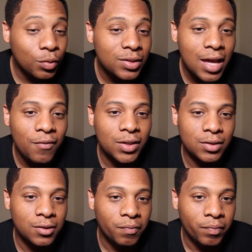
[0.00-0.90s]
than Chris
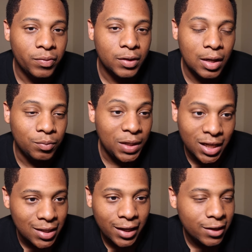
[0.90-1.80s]
Evans,
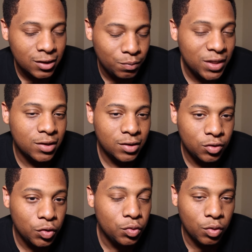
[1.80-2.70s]
because I guess it's business
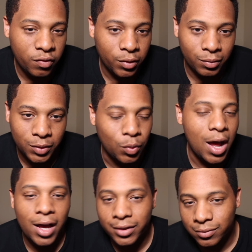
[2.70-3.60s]
as usual for The
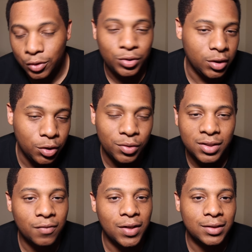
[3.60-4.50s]
Rock and Lucy Liu
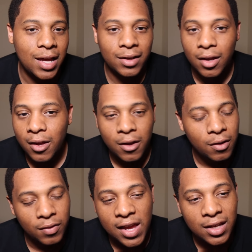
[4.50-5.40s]
and stuff like that,
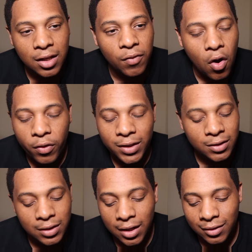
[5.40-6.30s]
they give all
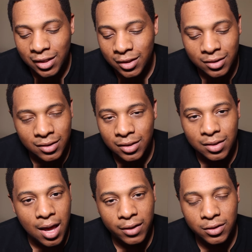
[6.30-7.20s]
these
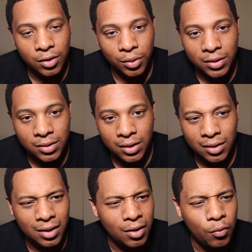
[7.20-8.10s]
lines
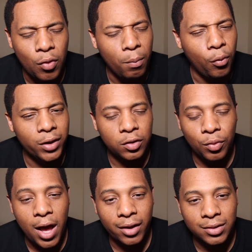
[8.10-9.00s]
seriously. At one point, The
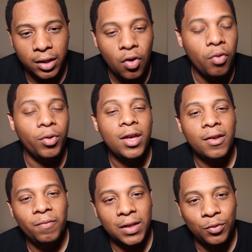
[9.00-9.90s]
Rock is like, "Oh,
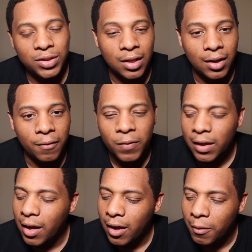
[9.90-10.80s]
it was an
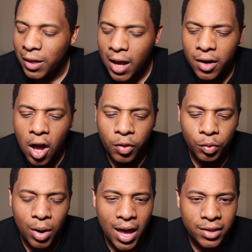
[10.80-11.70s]

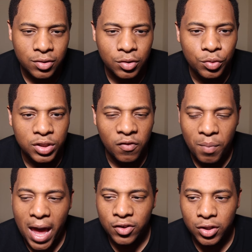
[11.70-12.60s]
unauthorized use
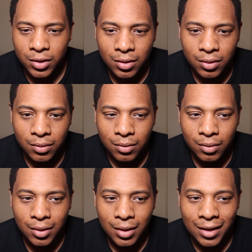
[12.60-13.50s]
of magic,"
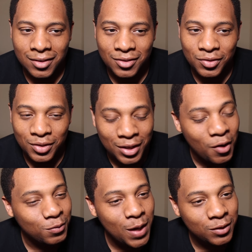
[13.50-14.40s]
and it
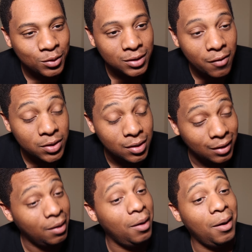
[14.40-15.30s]
goes back to Chris Evans. He's
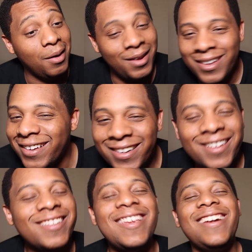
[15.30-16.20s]
like, "Huh?"
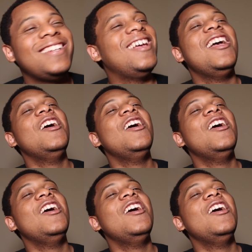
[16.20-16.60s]
It's like,